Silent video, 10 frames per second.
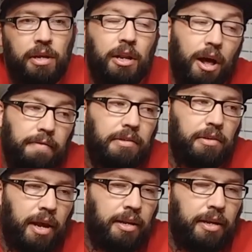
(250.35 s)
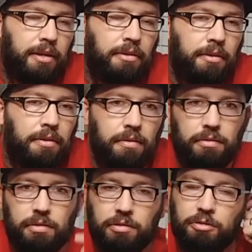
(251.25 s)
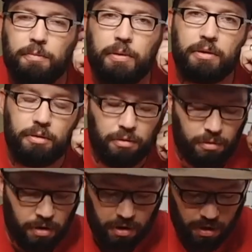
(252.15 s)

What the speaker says: And obviously I needed to super glue